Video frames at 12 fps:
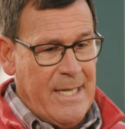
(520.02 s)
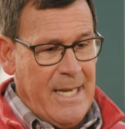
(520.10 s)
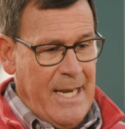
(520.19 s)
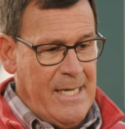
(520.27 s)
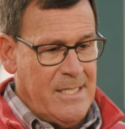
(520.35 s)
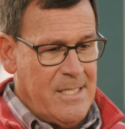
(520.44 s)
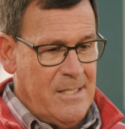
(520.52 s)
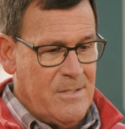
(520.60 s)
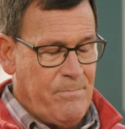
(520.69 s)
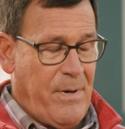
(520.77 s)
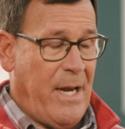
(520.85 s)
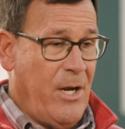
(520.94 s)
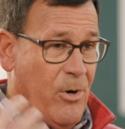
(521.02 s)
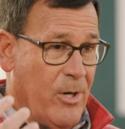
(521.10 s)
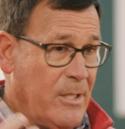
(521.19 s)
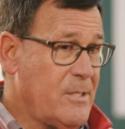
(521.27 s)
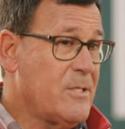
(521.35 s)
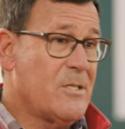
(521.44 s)
cases,
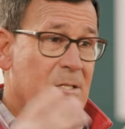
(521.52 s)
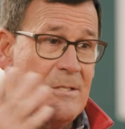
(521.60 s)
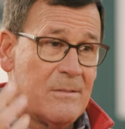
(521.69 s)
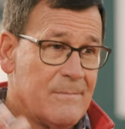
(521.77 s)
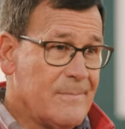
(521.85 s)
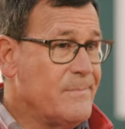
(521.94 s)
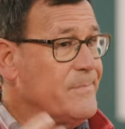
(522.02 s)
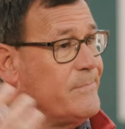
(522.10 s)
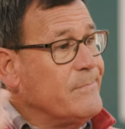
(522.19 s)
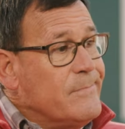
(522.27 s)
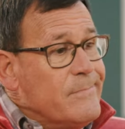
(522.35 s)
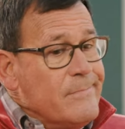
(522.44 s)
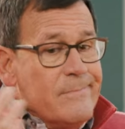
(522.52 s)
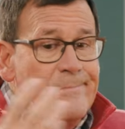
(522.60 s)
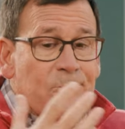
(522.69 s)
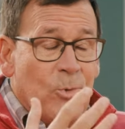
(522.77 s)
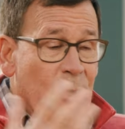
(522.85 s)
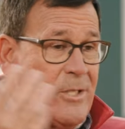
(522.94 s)
parents
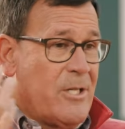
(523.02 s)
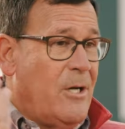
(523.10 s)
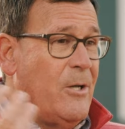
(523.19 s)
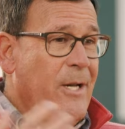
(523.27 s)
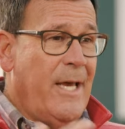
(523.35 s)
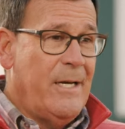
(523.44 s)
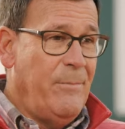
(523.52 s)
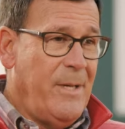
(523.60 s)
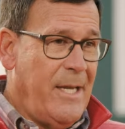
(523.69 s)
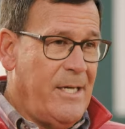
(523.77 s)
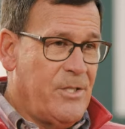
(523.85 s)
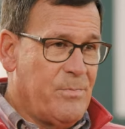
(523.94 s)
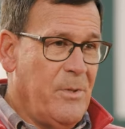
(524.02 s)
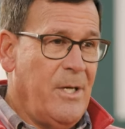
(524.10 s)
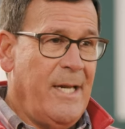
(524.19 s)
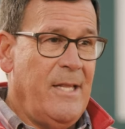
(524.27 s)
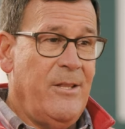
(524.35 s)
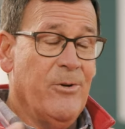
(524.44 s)
weren't taught how to manage
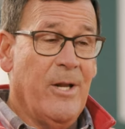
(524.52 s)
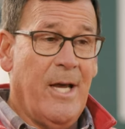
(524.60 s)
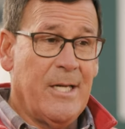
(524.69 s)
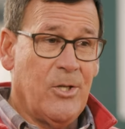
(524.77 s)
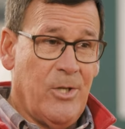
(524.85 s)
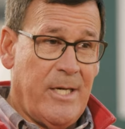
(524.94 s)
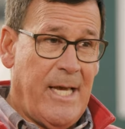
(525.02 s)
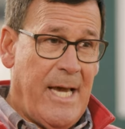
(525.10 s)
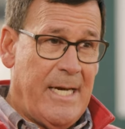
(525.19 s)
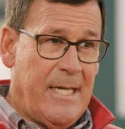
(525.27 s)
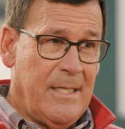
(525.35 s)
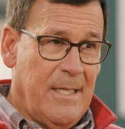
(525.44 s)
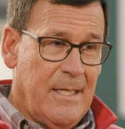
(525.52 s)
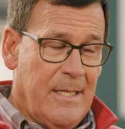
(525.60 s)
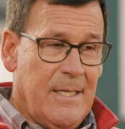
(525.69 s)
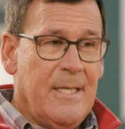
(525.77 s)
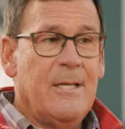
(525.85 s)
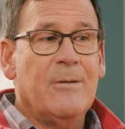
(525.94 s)
money, they're not good at it
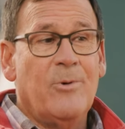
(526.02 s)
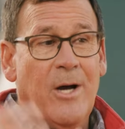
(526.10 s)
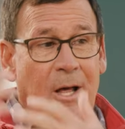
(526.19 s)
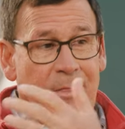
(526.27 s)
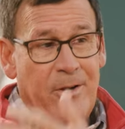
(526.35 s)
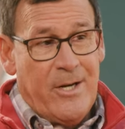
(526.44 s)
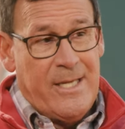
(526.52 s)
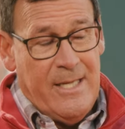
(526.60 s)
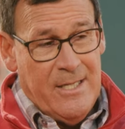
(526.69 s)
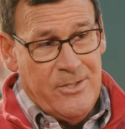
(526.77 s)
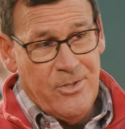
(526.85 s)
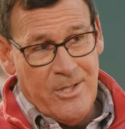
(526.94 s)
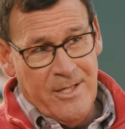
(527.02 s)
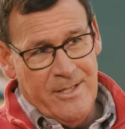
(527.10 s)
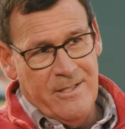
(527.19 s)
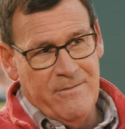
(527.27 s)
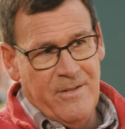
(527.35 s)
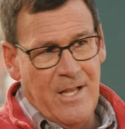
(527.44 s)
well, their kids are going
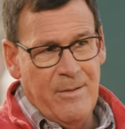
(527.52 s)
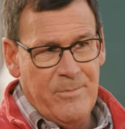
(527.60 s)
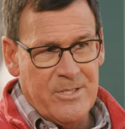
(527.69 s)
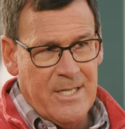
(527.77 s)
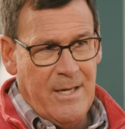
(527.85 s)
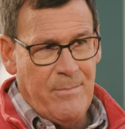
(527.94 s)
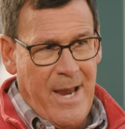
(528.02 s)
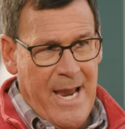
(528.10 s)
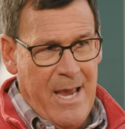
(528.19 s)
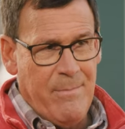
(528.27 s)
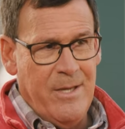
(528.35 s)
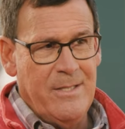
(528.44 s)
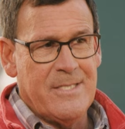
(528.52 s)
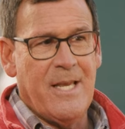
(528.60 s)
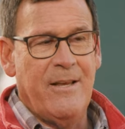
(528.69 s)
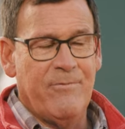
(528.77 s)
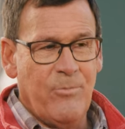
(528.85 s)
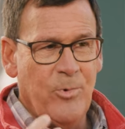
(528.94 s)
to develop the same habits
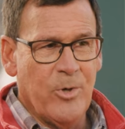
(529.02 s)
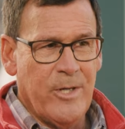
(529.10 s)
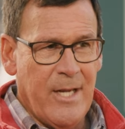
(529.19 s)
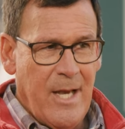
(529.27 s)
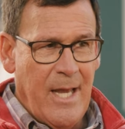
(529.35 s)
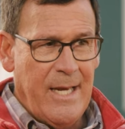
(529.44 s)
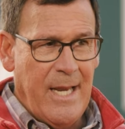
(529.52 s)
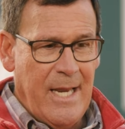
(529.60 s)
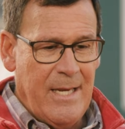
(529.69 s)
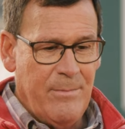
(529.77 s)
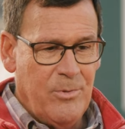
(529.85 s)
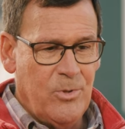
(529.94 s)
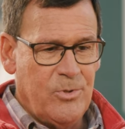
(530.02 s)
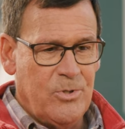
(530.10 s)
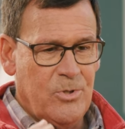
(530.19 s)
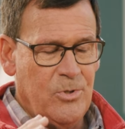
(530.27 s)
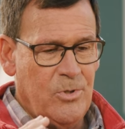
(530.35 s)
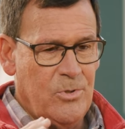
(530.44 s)
if we're not able
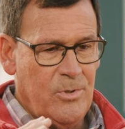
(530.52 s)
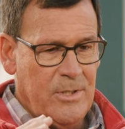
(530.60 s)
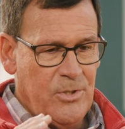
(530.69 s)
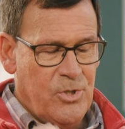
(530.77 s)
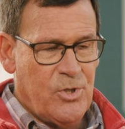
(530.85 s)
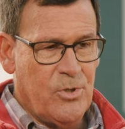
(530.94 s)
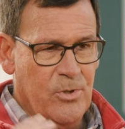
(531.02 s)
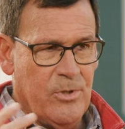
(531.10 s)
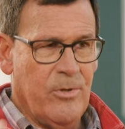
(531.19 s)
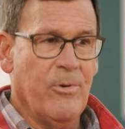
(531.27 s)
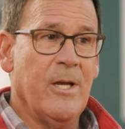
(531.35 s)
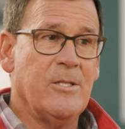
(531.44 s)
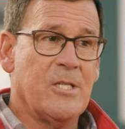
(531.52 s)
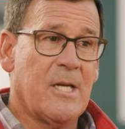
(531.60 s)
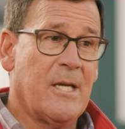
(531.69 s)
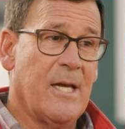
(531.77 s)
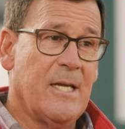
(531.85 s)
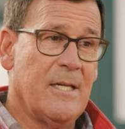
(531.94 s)
to ensure they're
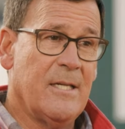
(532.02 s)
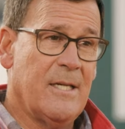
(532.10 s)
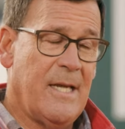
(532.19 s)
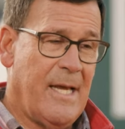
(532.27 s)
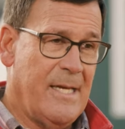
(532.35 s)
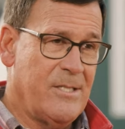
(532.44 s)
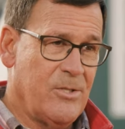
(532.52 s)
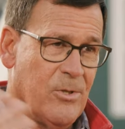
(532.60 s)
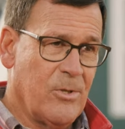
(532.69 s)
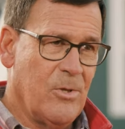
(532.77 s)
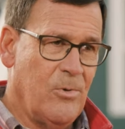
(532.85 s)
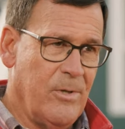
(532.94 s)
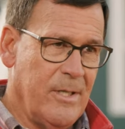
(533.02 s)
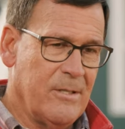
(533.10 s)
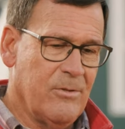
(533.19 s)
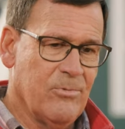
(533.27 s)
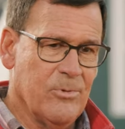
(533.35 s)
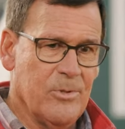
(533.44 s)
educated as they're
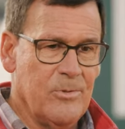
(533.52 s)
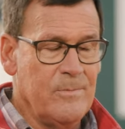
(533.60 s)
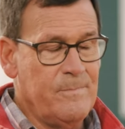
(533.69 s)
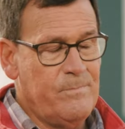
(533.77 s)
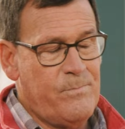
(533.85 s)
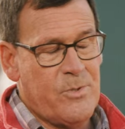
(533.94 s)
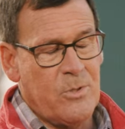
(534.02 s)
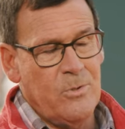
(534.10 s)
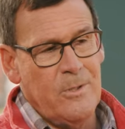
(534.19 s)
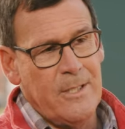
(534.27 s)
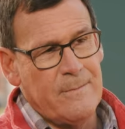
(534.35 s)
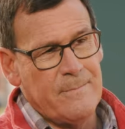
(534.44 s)
going through school.